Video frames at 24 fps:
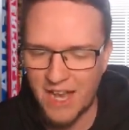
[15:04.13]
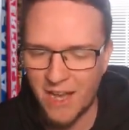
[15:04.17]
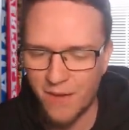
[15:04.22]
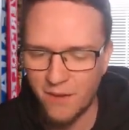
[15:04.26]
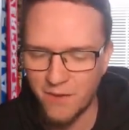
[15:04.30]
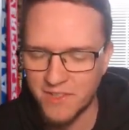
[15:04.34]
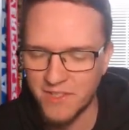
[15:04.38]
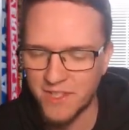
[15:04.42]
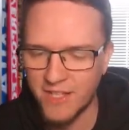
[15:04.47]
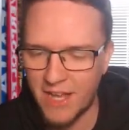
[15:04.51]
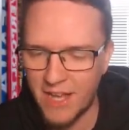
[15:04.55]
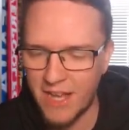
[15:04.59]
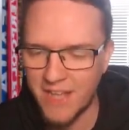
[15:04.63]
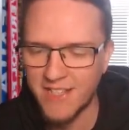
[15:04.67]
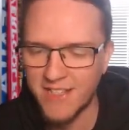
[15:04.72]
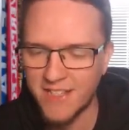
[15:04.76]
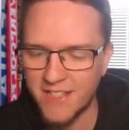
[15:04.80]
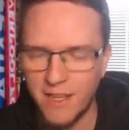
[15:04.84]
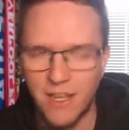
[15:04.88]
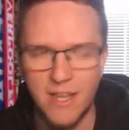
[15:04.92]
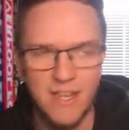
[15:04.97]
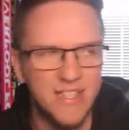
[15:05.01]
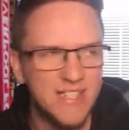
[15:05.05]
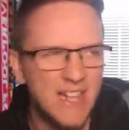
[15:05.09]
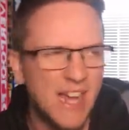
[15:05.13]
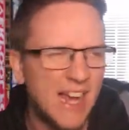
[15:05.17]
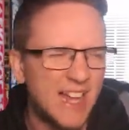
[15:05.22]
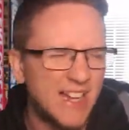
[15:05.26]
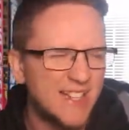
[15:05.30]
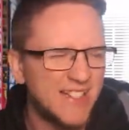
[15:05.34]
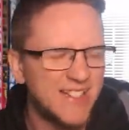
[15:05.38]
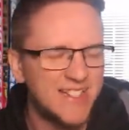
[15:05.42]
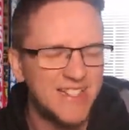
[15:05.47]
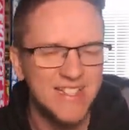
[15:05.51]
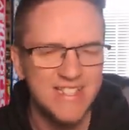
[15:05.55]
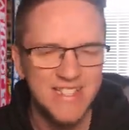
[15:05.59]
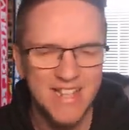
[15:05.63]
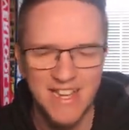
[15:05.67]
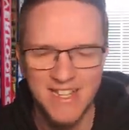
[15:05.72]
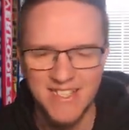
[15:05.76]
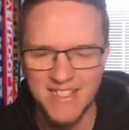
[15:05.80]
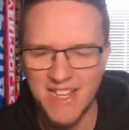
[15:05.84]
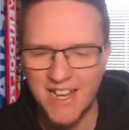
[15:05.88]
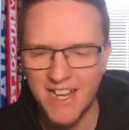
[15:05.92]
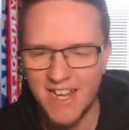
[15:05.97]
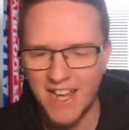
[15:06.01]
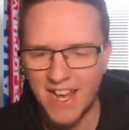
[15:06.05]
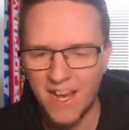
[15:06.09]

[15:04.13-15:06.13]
hand head his hands in his head.